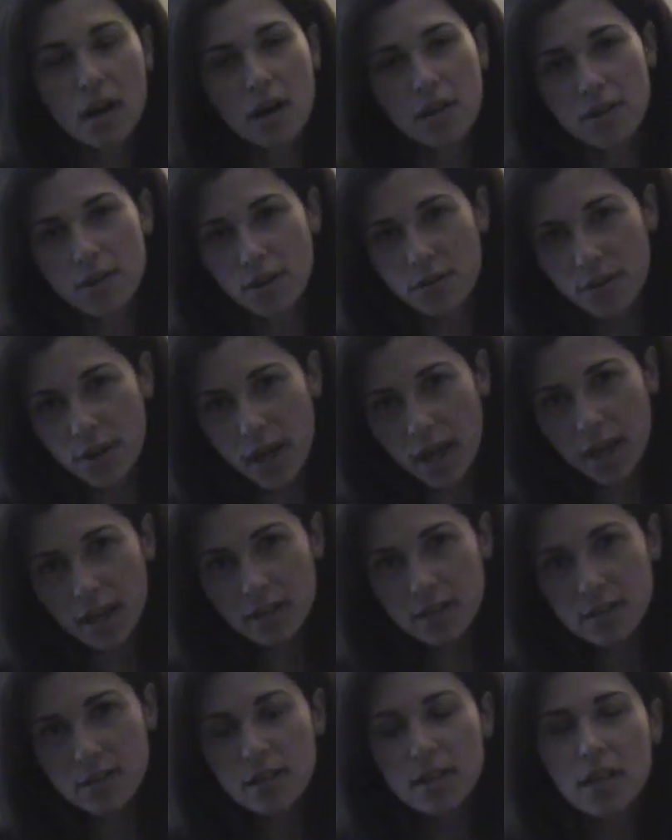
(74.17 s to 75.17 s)
On the other
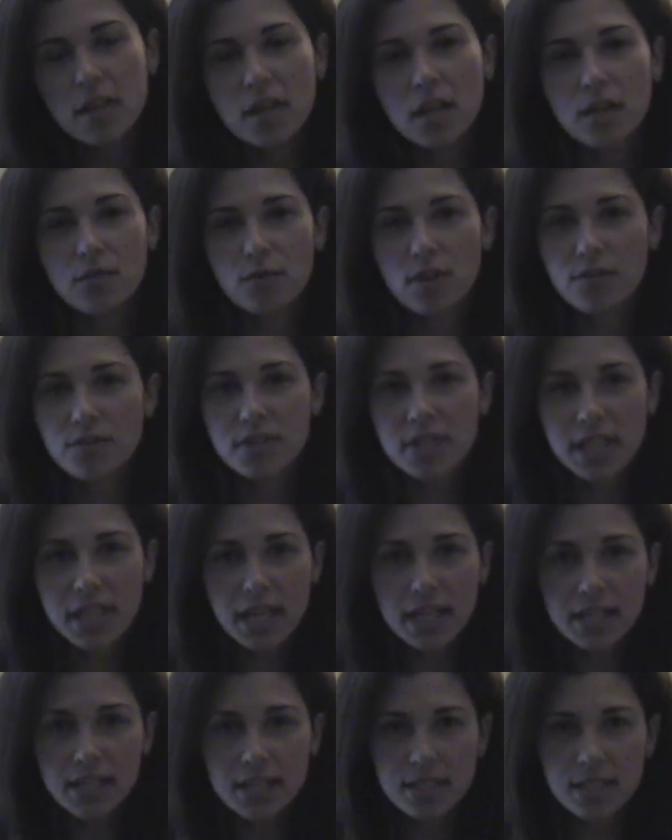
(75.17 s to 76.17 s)
hand, if you have
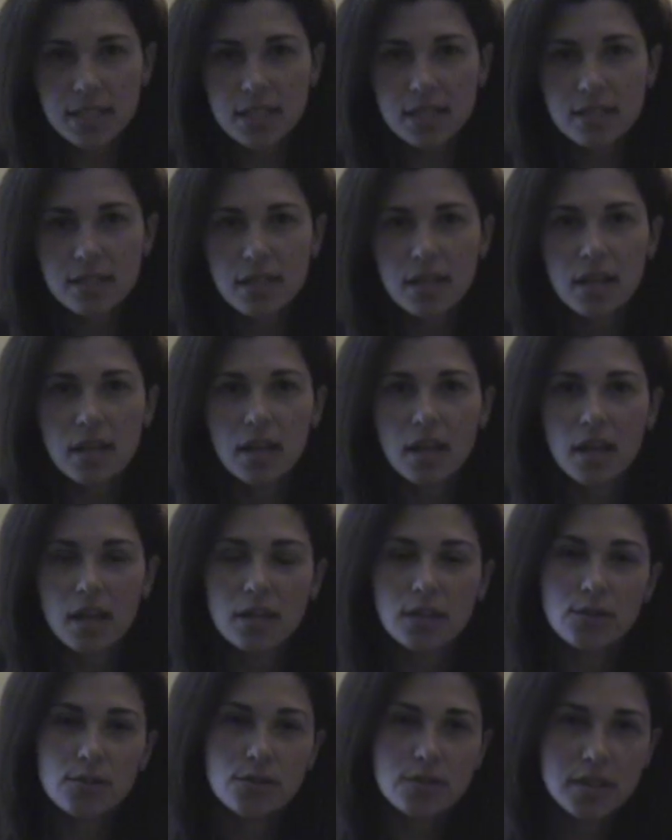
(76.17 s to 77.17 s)
celiac disease
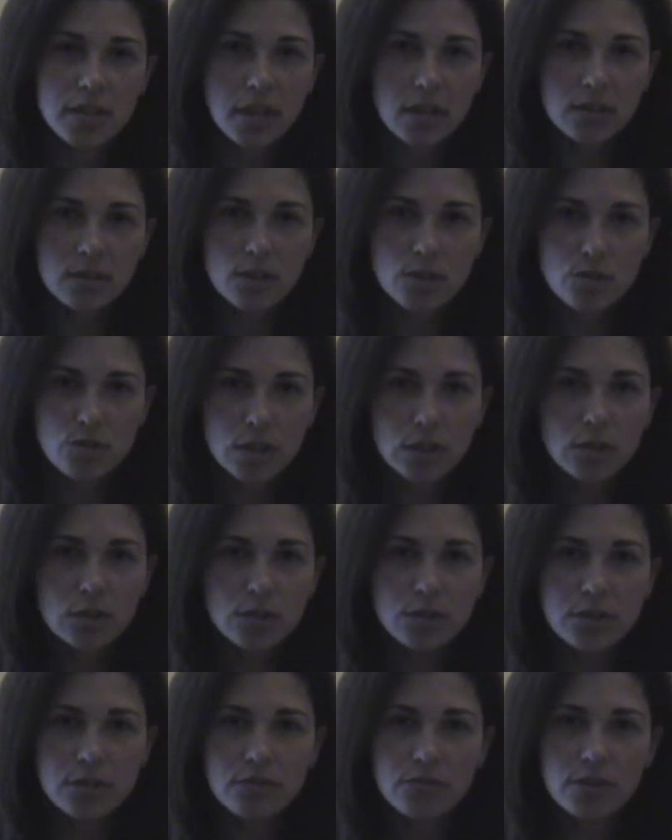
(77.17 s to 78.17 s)
and you stay on a strict
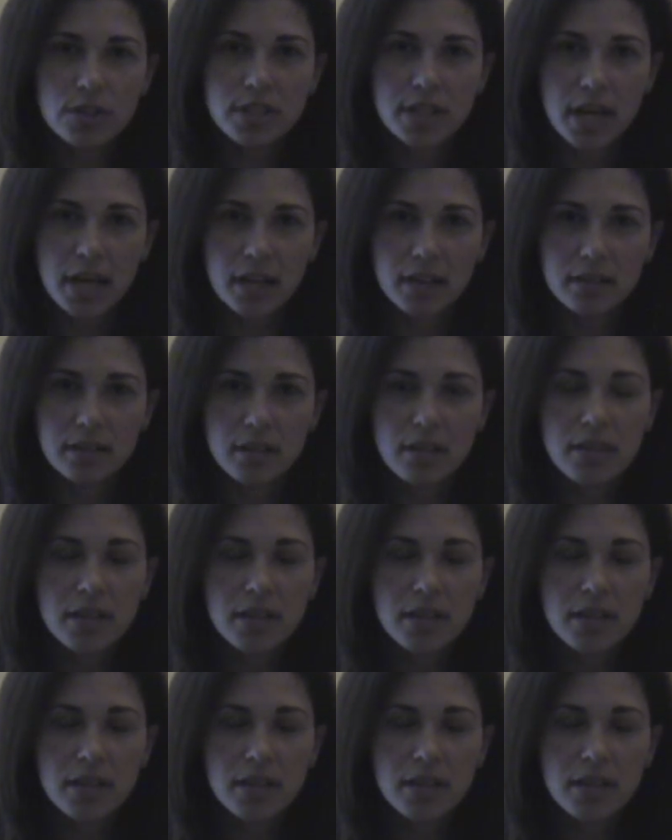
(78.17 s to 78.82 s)
gluten-free diet,